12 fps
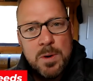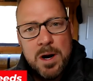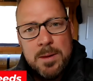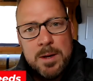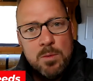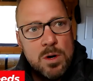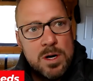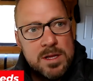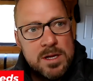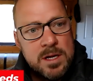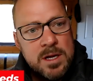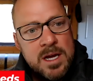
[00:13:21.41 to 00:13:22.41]
probably one
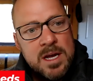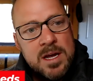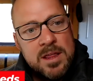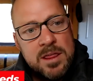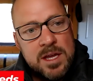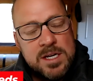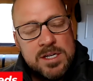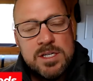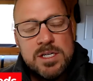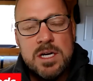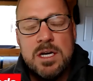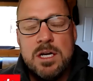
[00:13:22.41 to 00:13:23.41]
of the
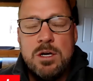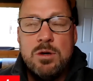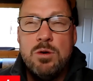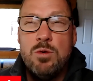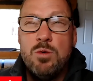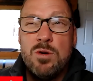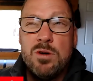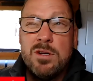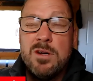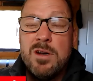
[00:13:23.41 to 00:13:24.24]
things that you